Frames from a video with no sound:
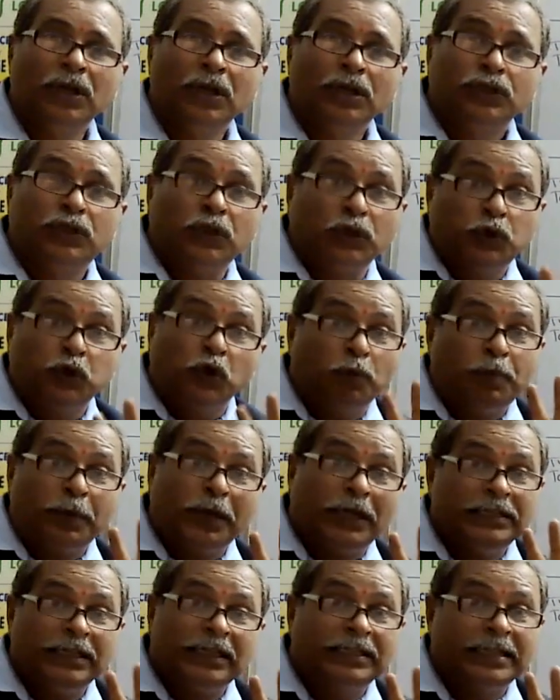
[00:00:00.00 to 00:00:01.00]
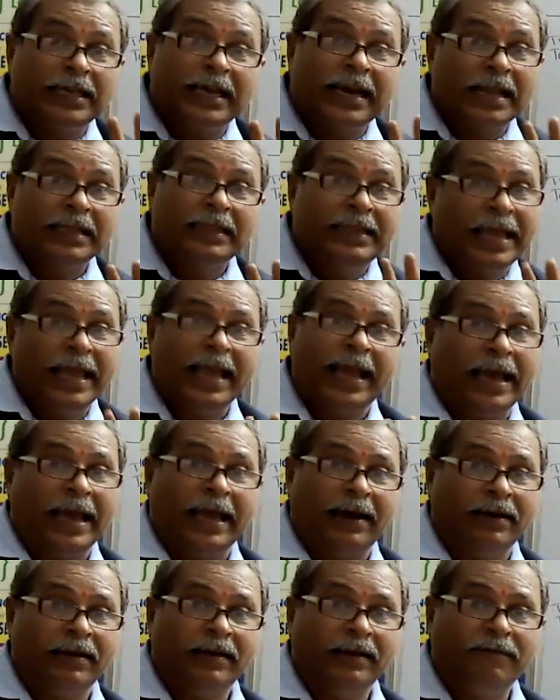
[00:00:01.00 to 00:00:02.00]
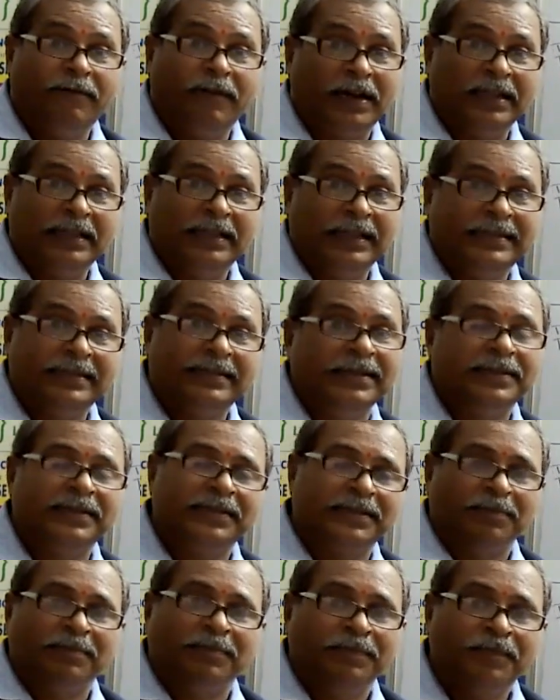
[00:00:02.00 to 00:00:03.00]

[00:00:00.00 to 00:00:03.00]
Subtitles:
So two pressures are there for this system.